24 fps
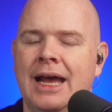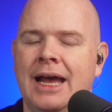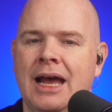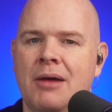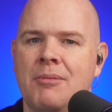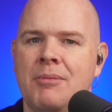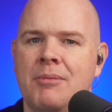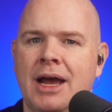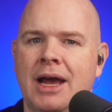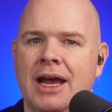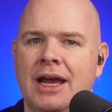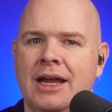
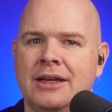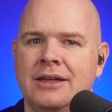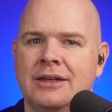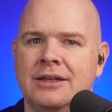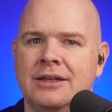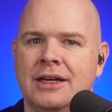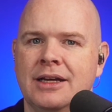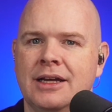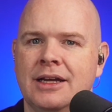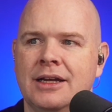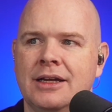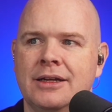and
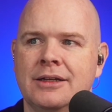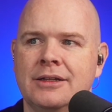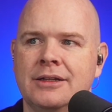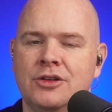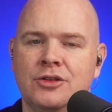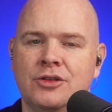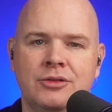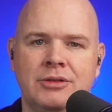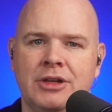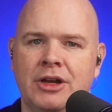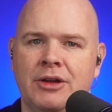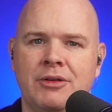
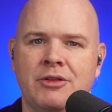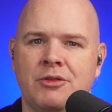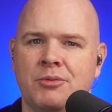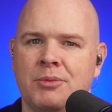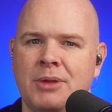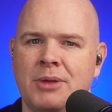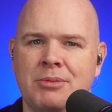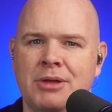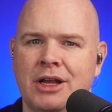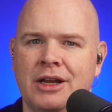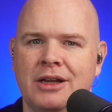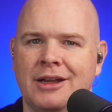
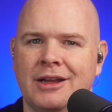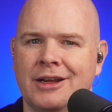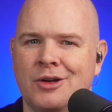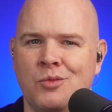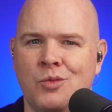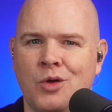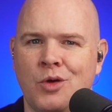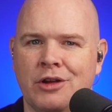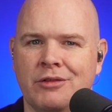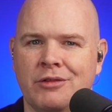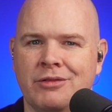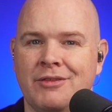it's maybe like
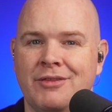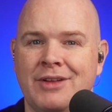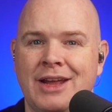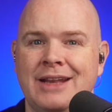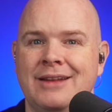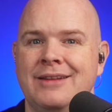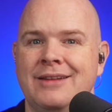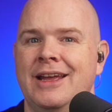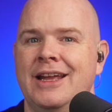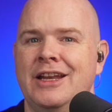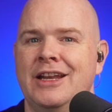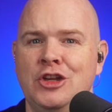a one-off
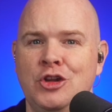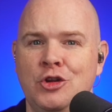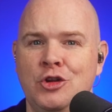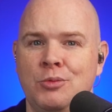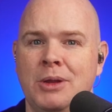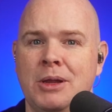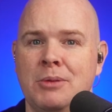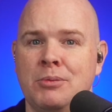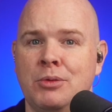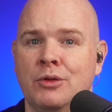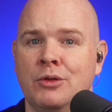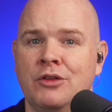event, they're
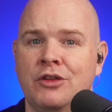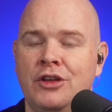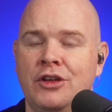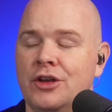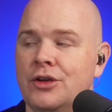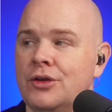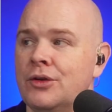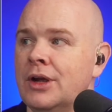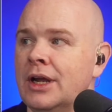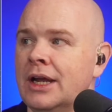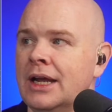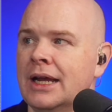new people to
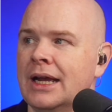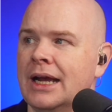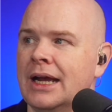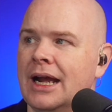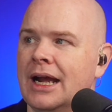you,